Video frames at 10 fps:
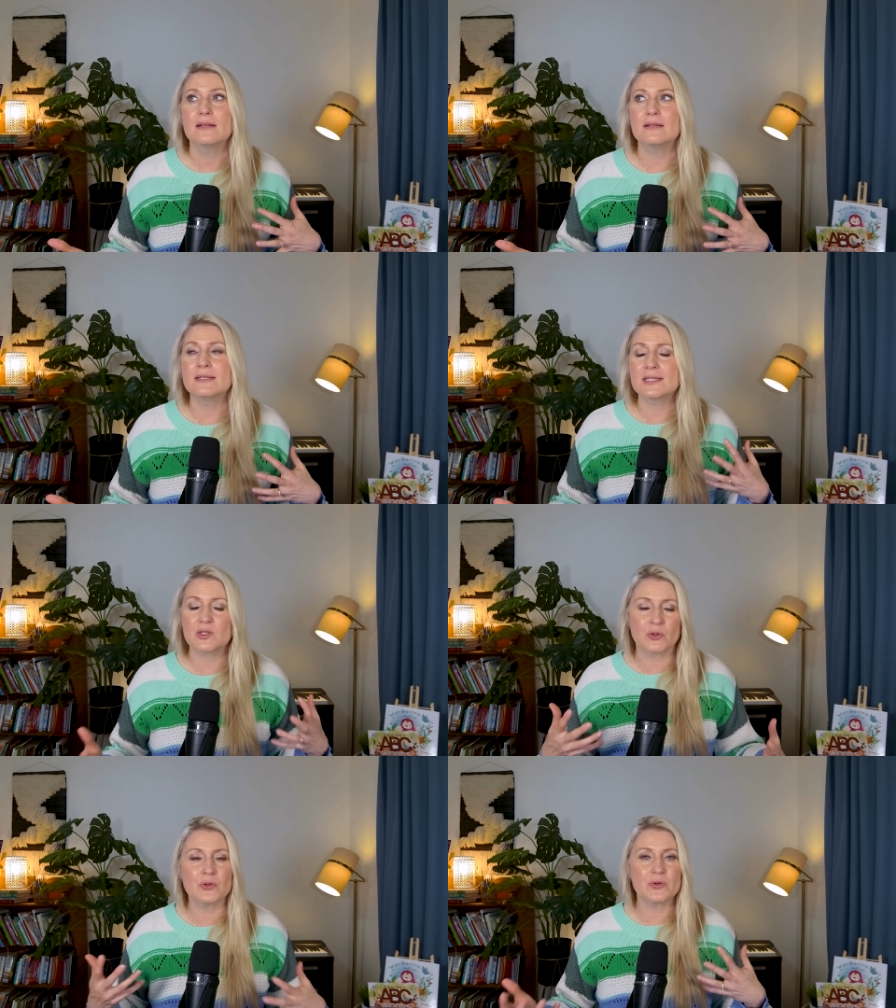
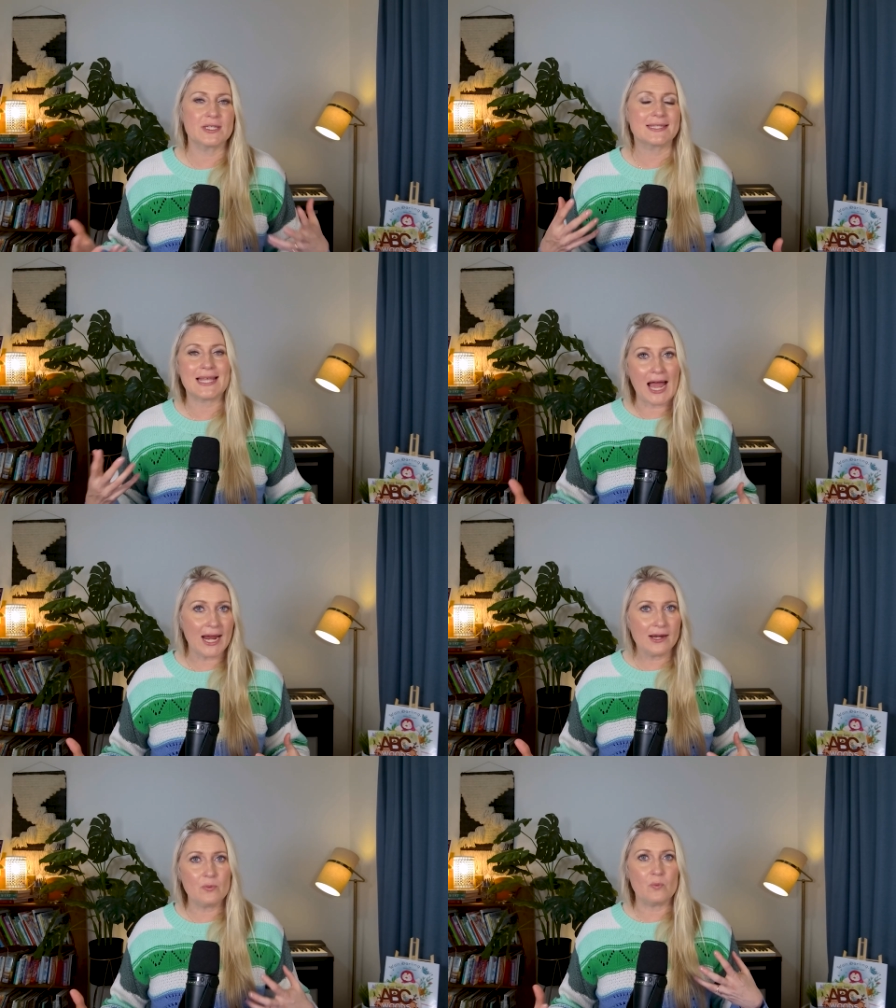discern or
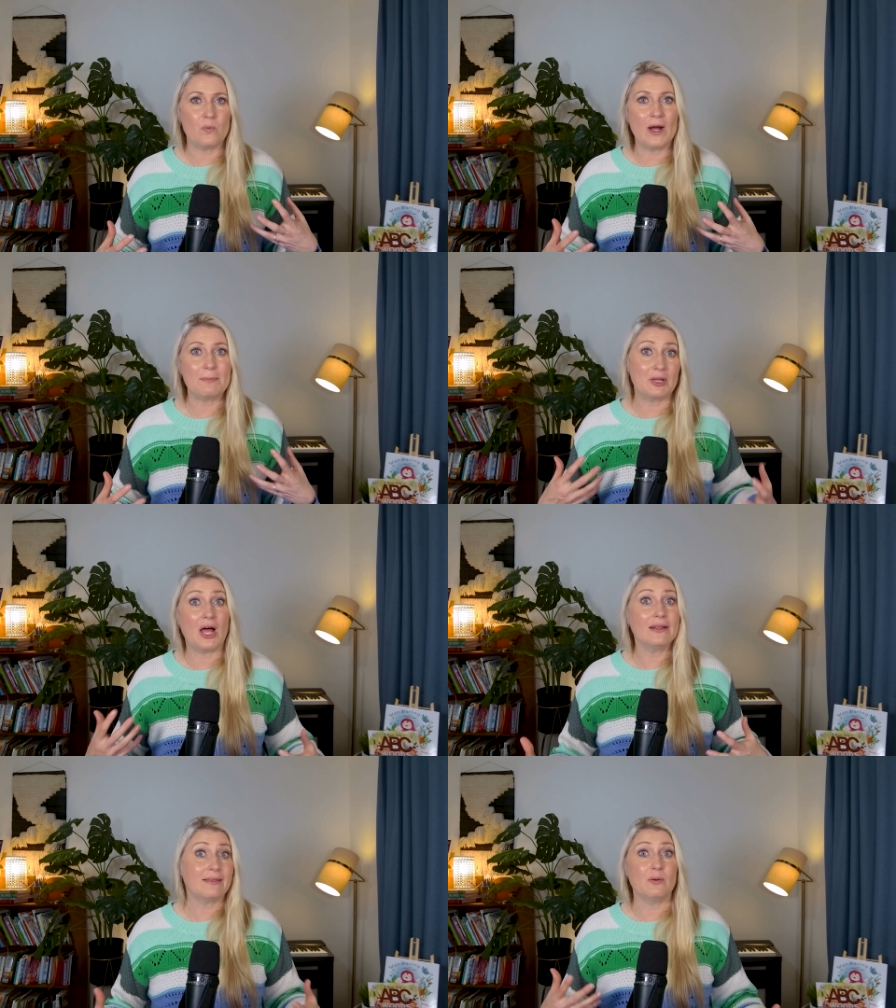decide what
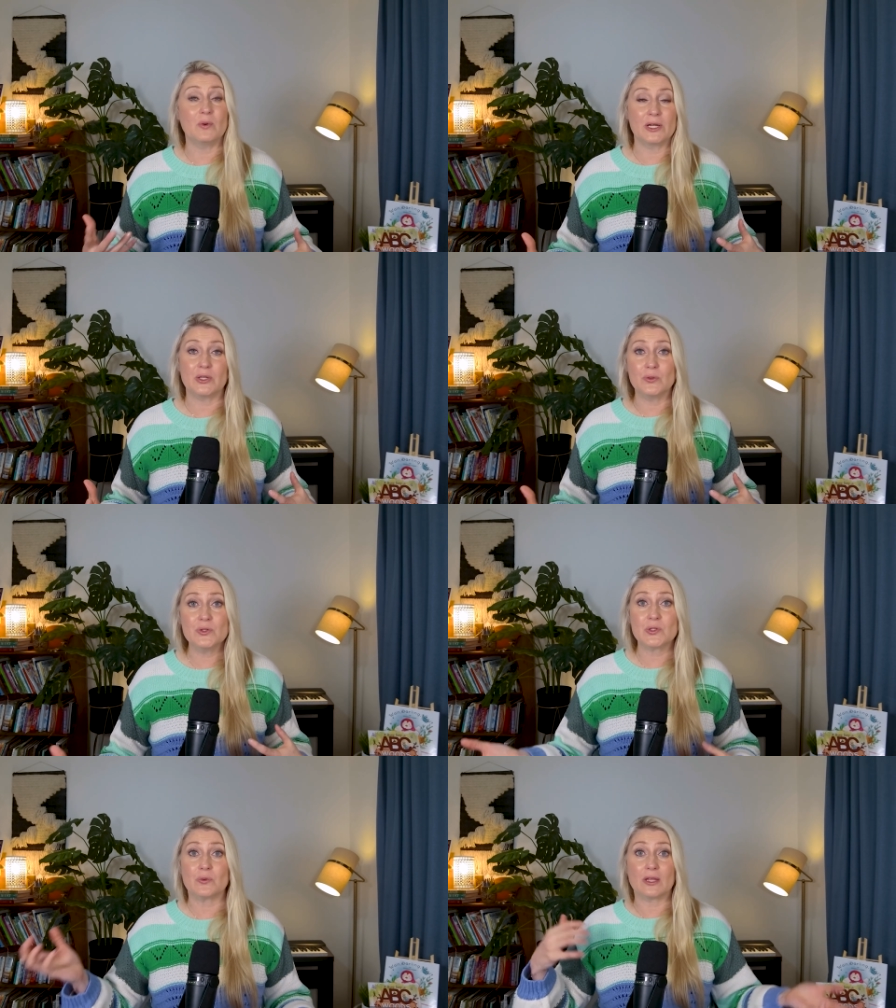plot they want to
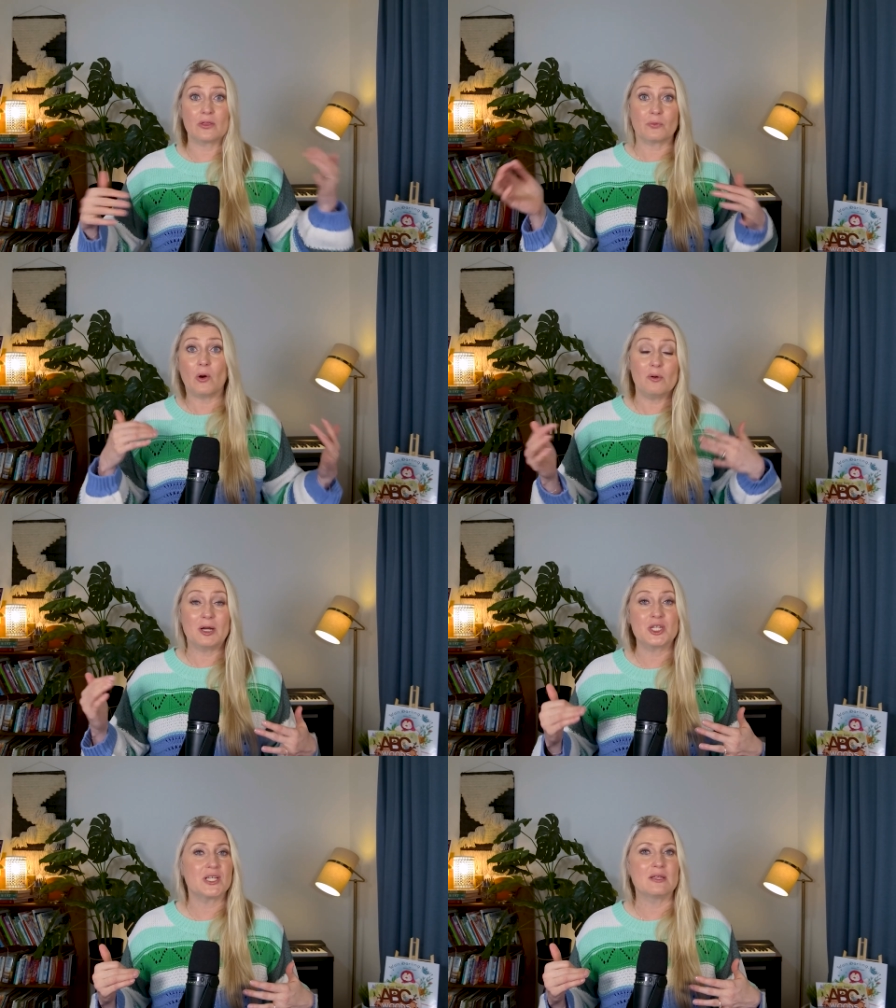use, so they throw a
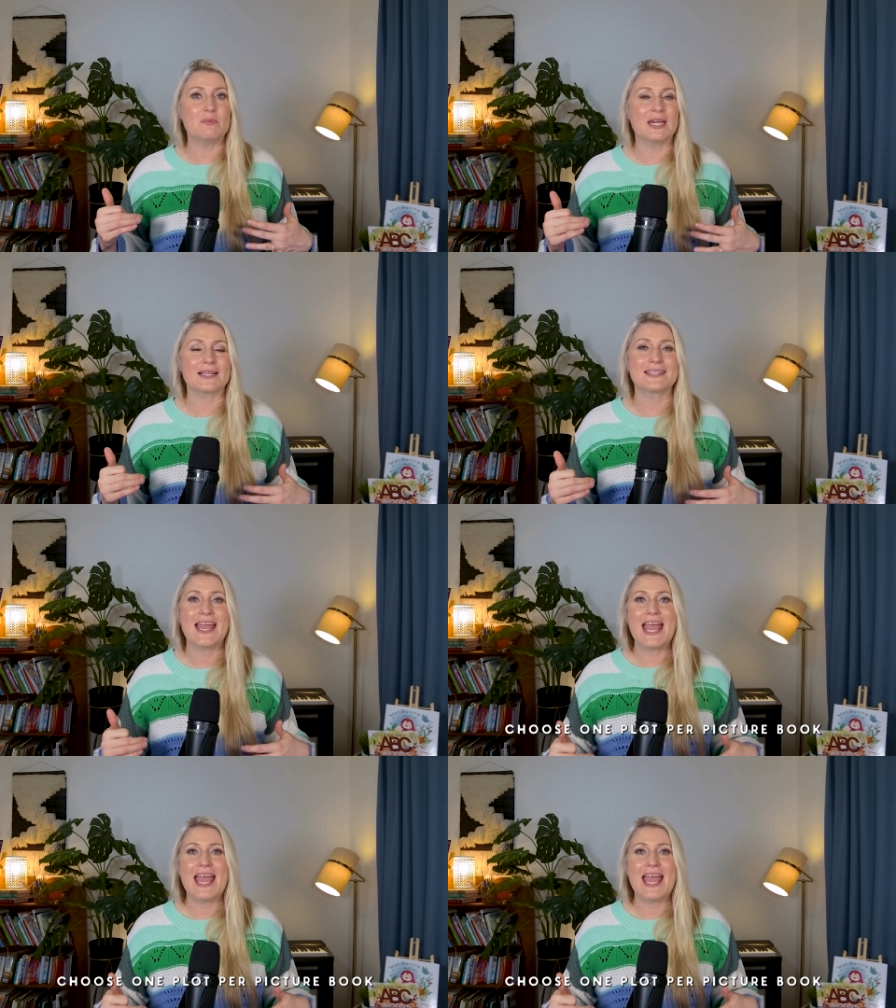bunch in the mix.